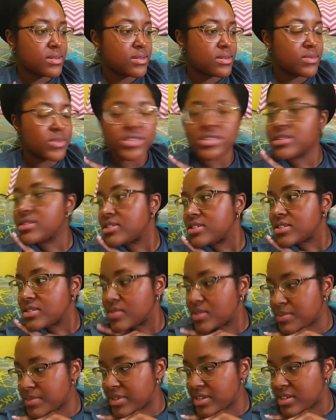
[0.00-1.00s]
Was there a scene
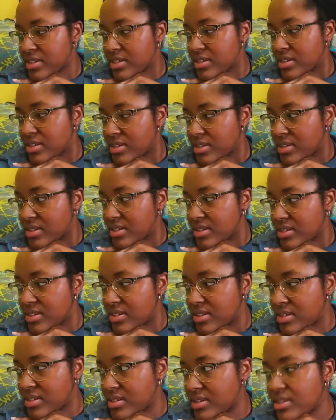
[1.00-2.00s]
with Brandon?
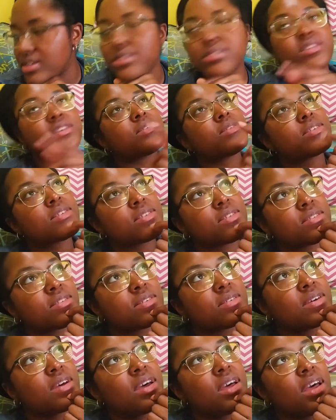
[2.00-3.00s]
No, there wasn't a scene.
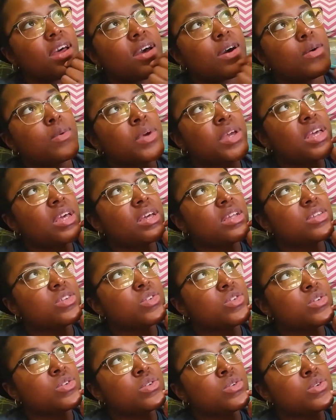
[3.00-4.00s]
We get
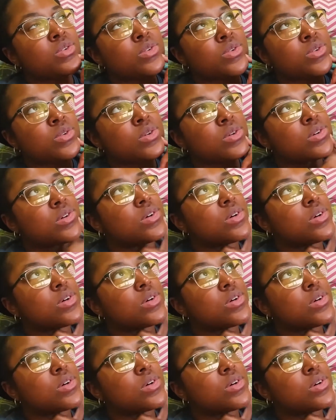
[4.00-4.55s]
to...